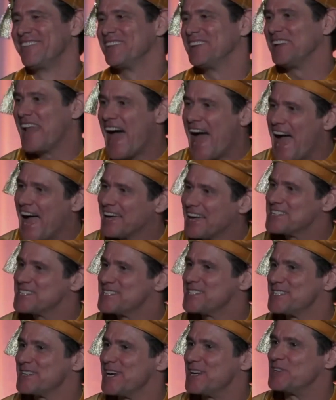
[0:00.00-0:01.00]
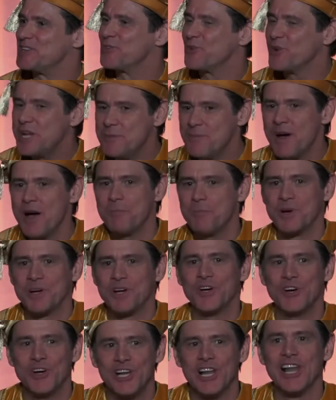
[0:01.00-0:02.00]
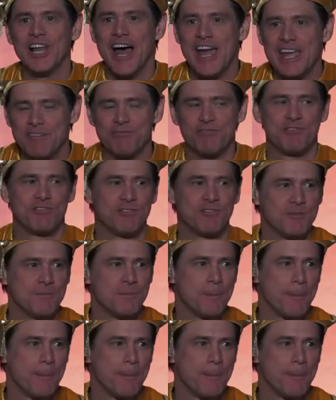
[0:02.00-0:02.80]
Relax and dream up a good life.